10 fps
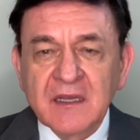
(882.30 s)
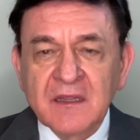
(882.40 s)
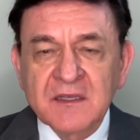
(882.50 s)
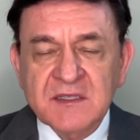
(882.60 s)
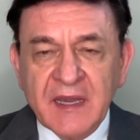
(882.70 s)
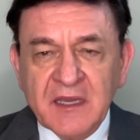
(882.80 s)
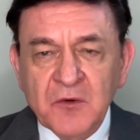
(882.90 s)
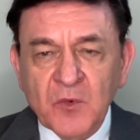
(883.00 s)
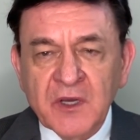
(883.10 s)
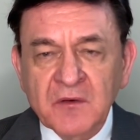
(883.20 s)
The
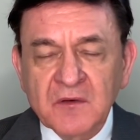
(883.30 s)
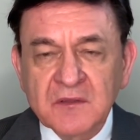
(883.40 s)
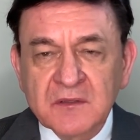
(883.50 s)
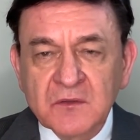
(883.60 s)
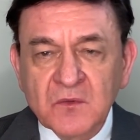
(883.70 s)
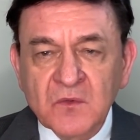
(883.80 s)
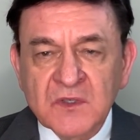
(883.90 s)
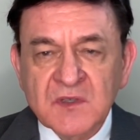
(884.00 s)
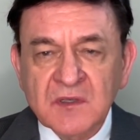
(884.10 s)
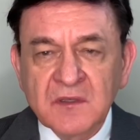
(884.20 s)
second one
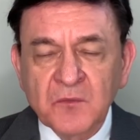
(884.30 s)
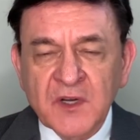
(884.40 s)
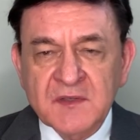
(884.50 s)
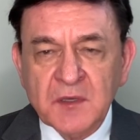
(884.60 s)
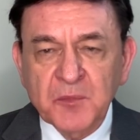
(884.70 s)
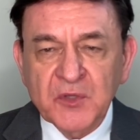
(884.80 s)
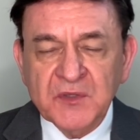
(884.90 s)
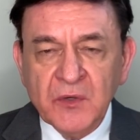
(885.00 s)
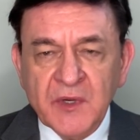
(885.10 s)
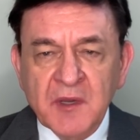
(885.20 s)
was a
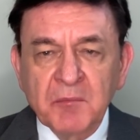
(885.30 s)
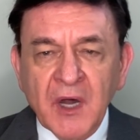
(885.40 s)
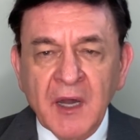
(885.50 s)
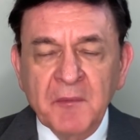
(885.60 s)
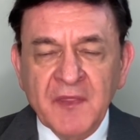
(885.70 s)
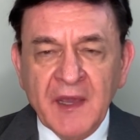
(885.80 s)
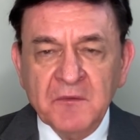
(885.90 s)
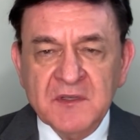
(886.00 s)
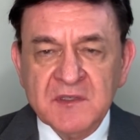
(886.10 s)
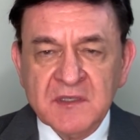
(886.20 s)
plutonium bomb, and that
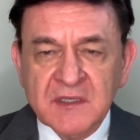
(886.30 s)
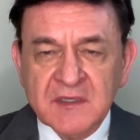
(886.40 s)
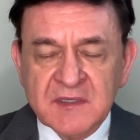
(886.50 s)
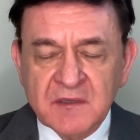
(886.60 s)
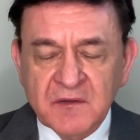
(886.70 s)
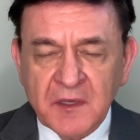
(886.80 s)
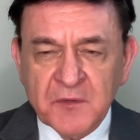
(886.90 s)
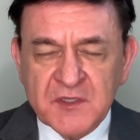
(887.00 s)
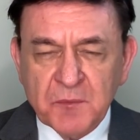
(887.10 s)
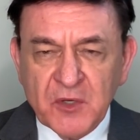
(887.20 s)
was it
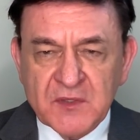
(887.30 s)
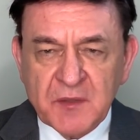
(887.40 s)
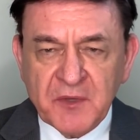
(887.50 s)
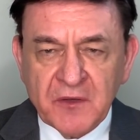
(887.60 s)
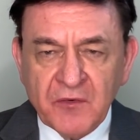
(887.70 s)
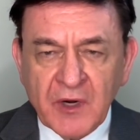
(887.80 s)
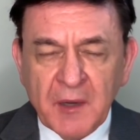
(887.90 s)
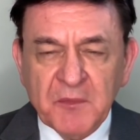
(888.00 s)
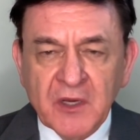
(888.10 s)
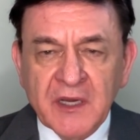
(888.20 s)
was supposed to have been
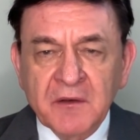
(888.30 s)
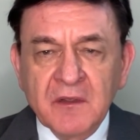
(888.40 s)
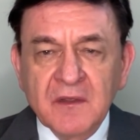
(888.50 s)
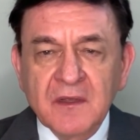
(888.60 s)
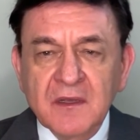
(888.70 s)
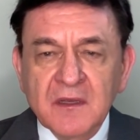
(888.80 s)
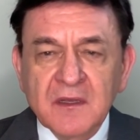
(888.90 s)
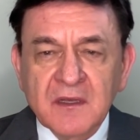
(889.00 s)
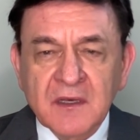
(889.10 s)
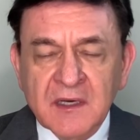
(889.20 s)
dropped on
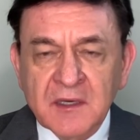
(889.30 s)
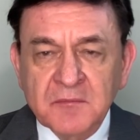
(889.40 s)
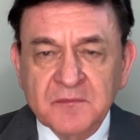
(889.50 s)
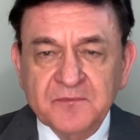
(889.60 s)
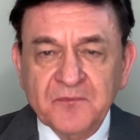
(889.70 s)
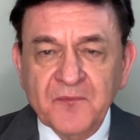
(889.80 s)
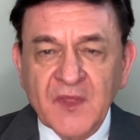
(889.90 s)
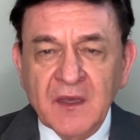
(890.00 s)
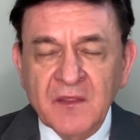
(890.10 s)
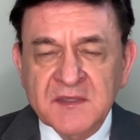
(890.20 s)

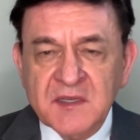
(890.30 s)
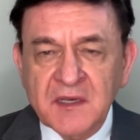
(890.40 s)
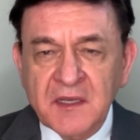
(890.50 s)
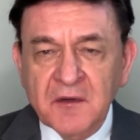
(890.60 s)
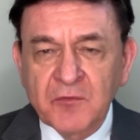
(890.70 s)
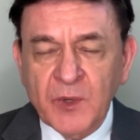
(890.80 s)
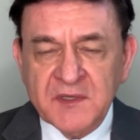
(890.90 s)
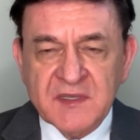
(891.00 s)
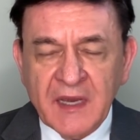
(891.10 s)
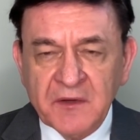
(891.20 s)
the city of what
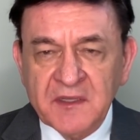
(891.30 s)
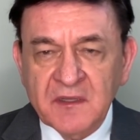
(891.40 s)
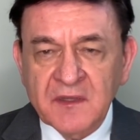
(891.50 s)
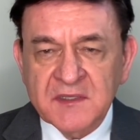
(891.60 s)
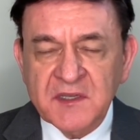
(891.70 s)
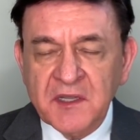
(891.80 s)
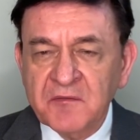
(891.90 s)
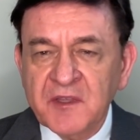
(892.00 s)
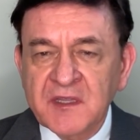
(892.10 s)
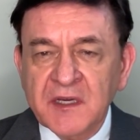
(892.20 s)
is now the city
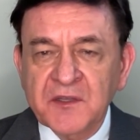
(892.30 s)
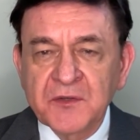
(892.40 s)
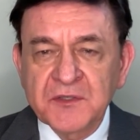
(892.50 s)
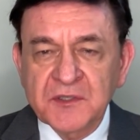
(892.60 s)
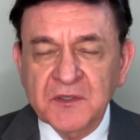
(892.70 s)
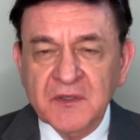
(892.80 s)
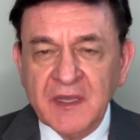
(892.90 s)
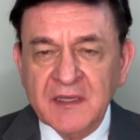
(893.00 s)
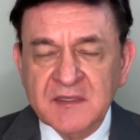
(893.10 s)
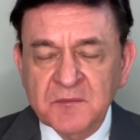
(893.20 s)
of Kitakyushu.
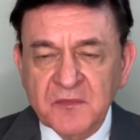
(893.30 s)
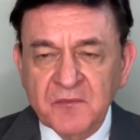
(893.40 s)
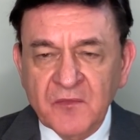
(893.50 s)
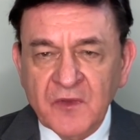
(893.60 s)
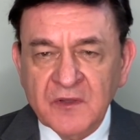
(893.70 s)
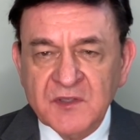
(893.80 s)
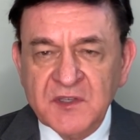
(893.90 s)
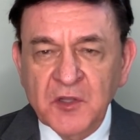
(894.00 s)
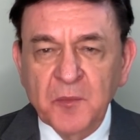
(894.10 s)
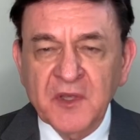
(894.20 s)
They had some
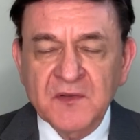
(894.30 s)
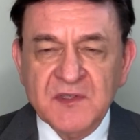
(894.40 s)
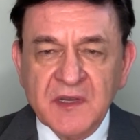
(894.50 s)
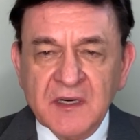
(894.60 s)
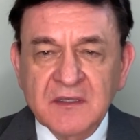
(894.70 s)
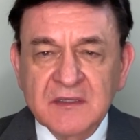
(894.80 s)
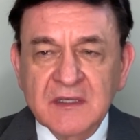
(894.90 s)
steel mills there.